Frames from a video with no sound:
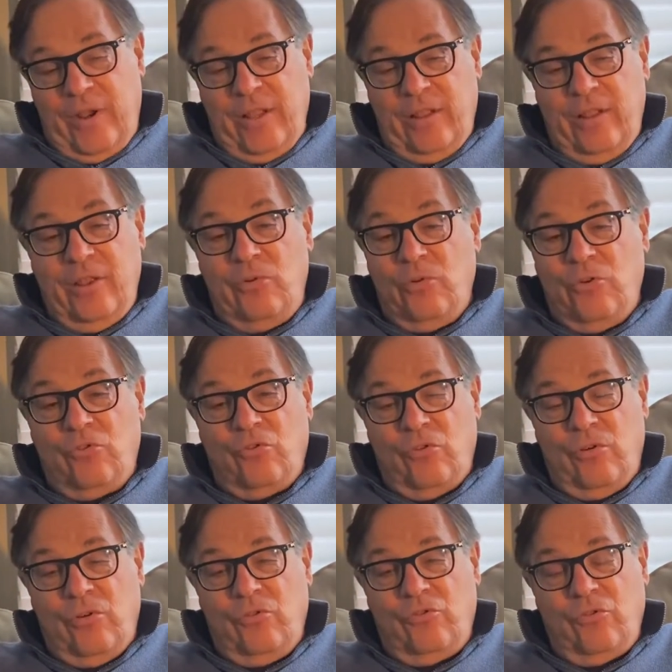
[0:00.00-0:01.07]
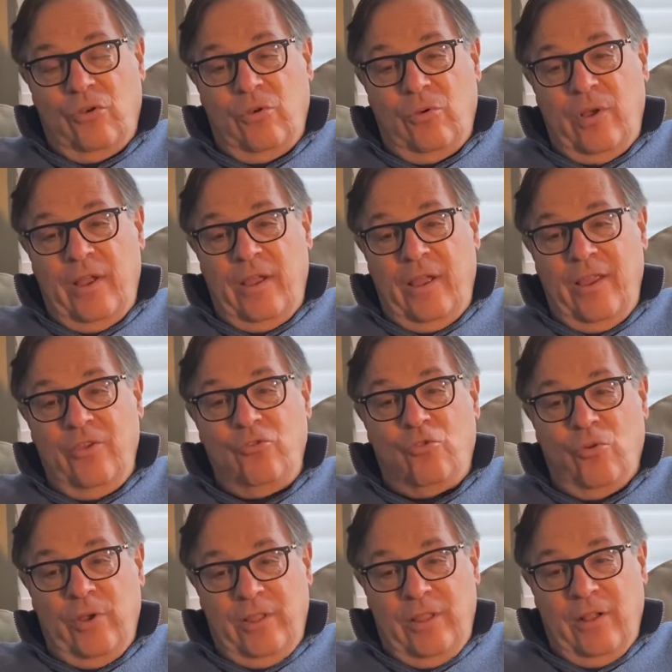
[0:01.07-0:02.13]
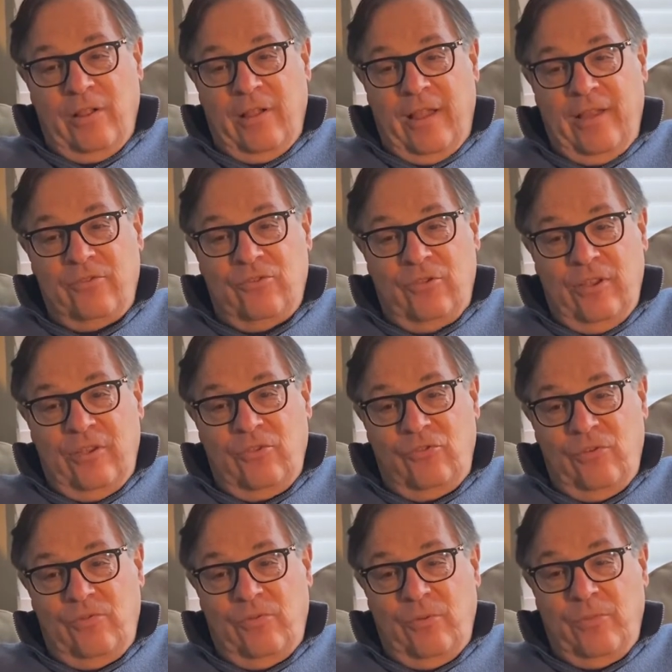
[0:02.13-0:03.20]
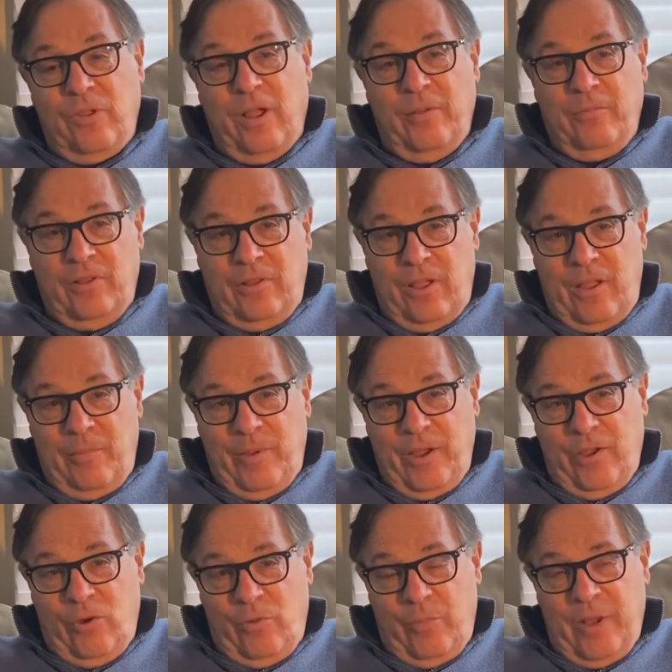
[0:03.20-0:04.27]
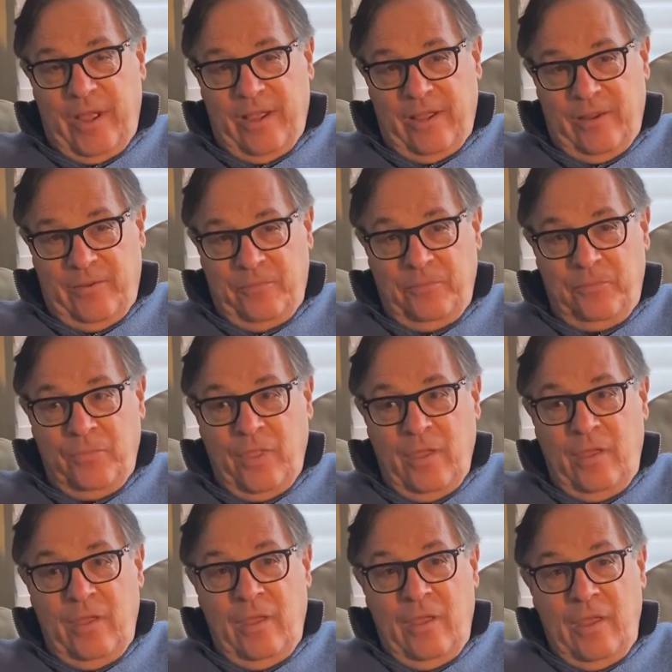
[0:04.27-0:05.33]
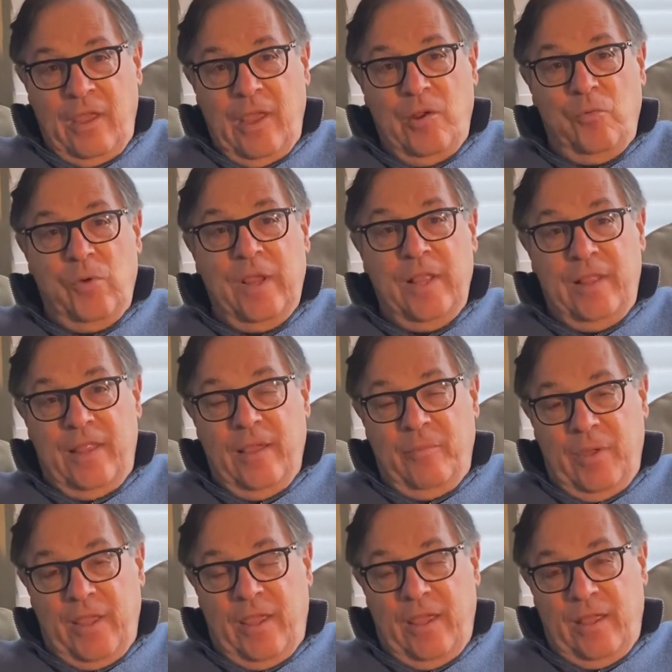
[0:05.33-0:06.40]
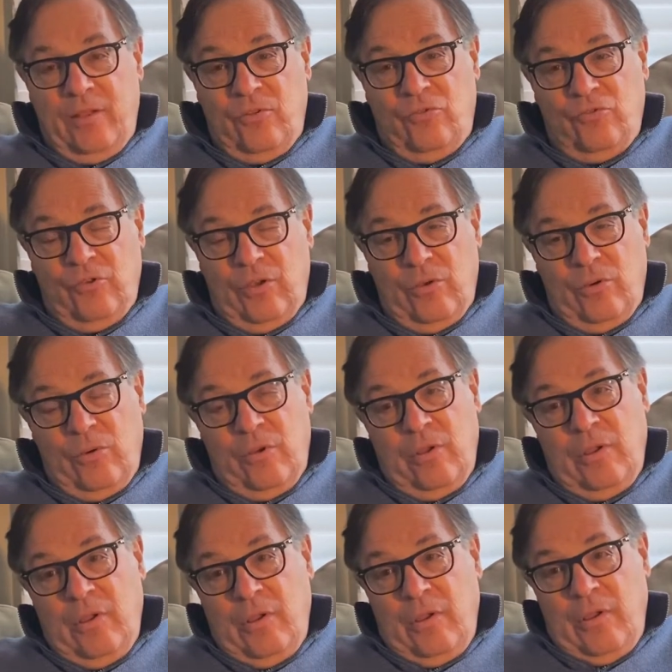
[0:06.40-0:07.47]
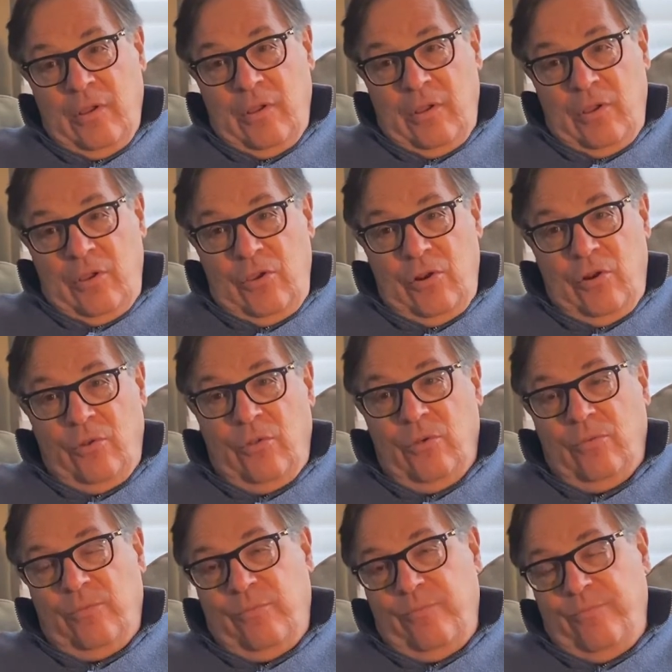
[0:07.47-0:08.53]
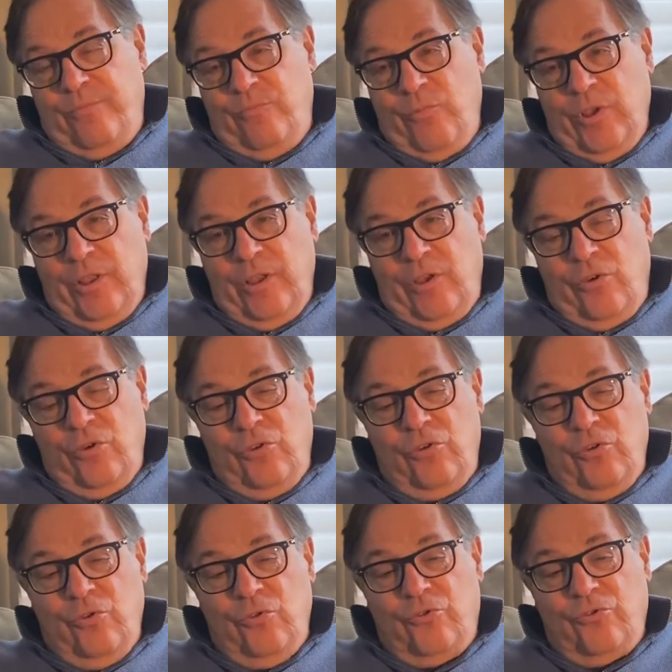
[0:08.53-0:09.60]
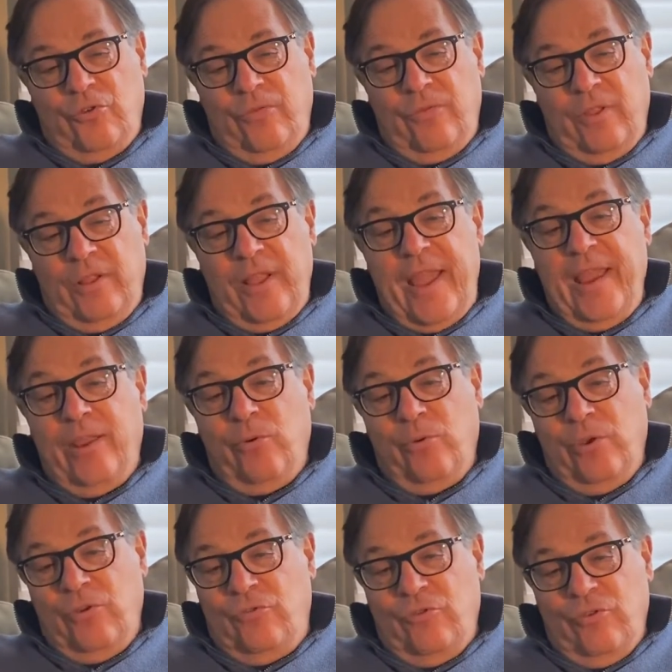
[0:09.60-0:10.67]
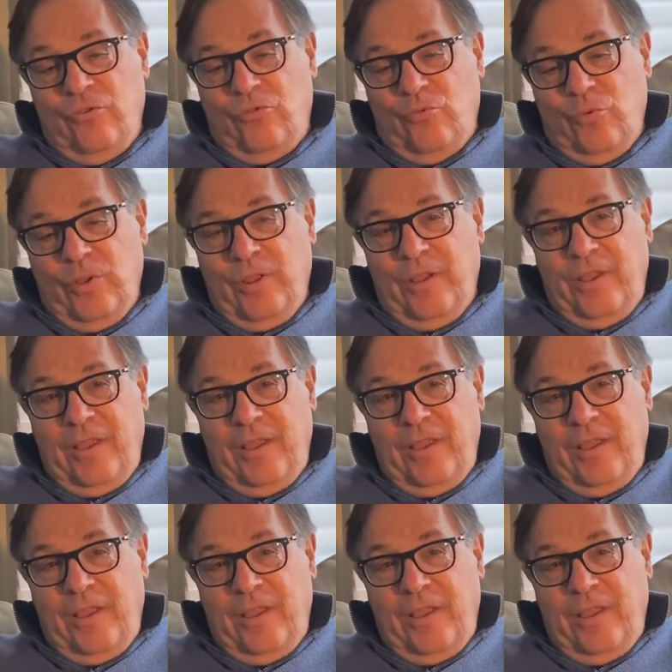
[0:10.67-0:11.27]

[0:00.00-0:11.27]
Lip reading: literature. So I enjoyed the classics, and from time to time I go back and read them again. So the really good use of the language is really